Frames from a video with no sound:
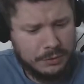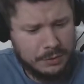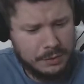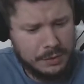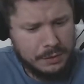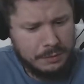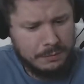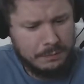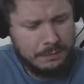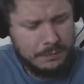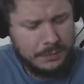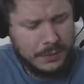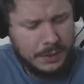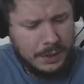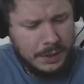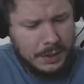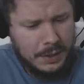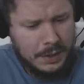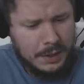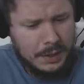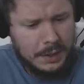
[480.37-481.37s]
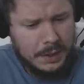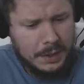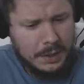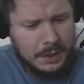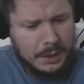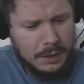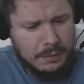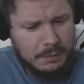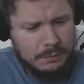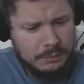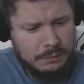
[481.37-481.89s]
to you.
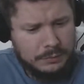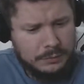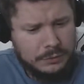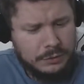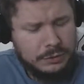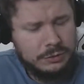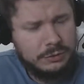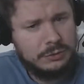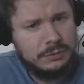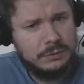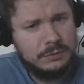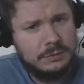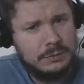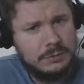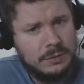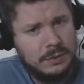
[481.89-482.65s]
Just